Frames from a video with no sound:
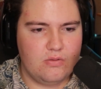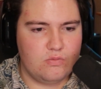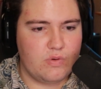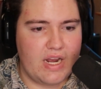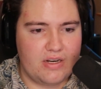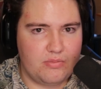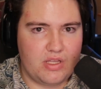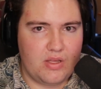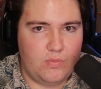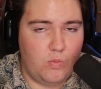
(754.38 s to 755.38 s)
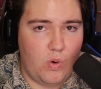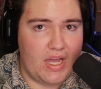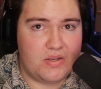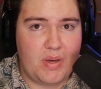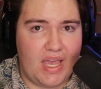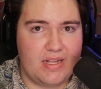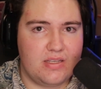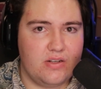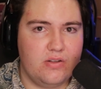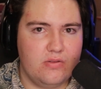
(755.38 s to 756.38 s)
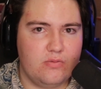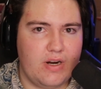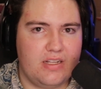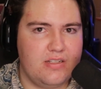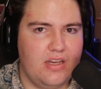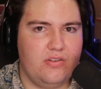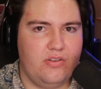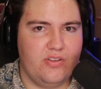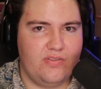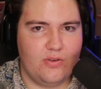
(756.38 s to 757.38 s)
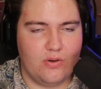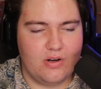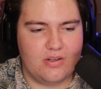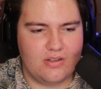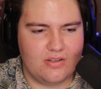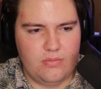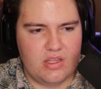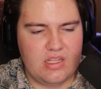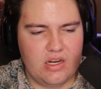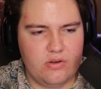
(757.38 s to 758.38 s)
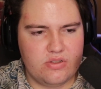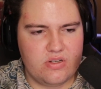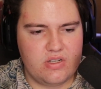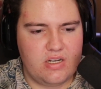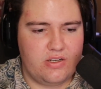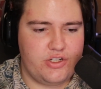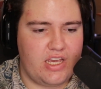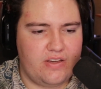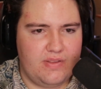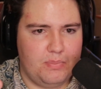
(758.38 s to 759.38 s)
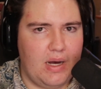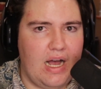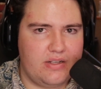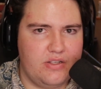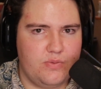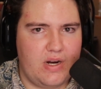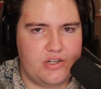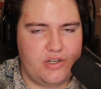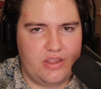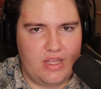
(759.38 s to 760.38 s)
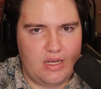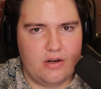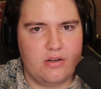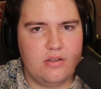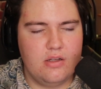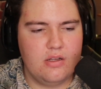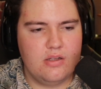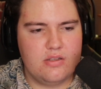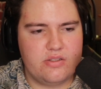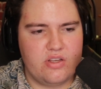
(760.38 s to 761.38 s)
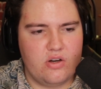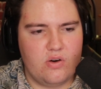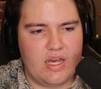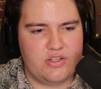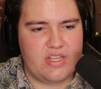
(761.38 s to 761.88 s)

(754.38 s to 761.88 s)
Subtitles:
randomly white painted rectangle on the floor. And then I also needed to check if the boxes were actually there. So I just